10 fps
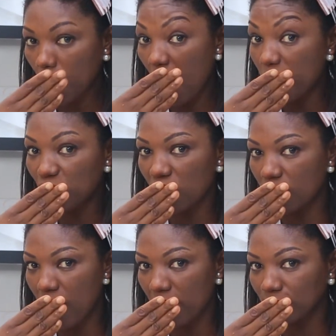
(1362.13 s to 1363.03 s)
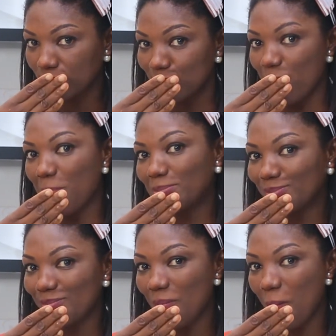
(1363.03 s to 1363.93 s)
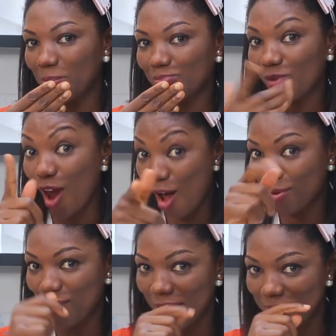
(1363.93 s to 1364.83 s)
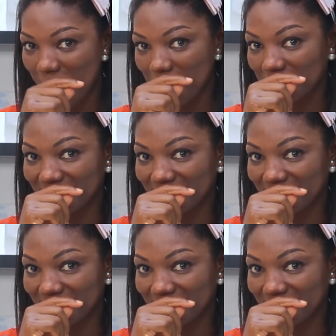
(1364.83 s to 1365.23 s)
I'll meet you at the back. I'll be right back.